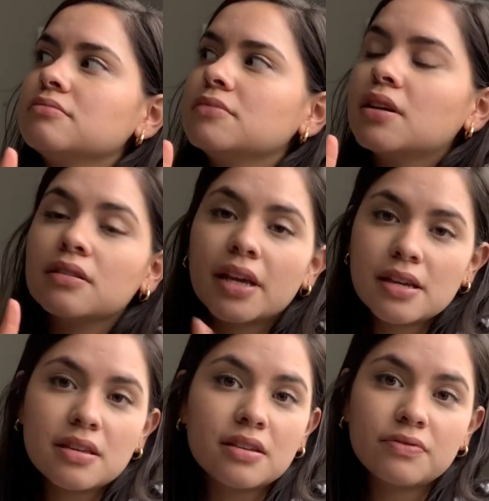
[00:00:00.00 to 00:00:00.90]
a late
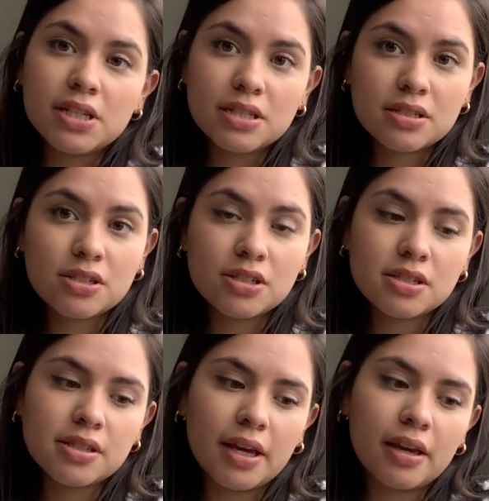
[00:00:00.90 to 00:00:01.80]
evening to
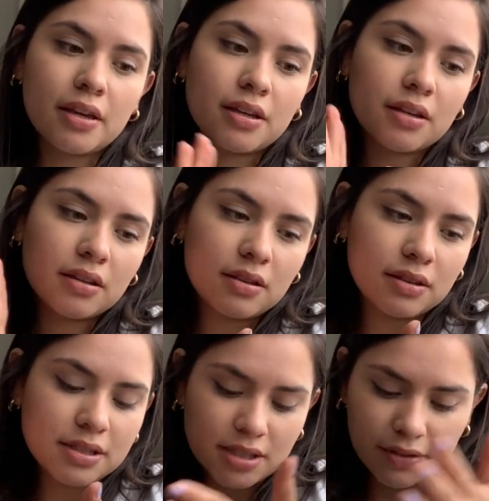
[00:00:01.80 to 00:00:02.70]
just like
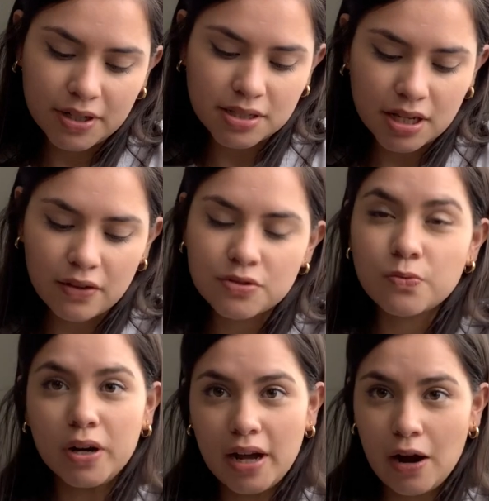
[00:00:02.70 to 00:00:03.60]
let's give ourselves
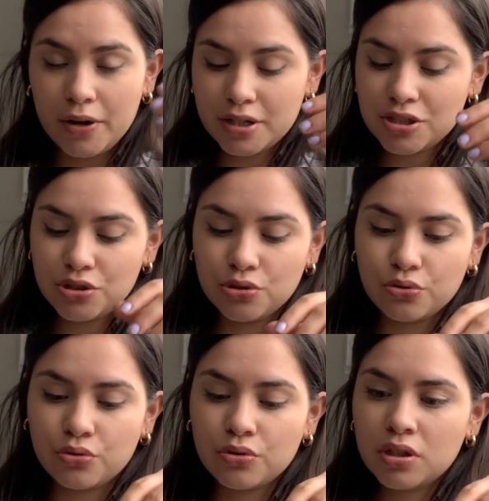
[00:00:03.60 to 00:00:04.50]
1 hour to,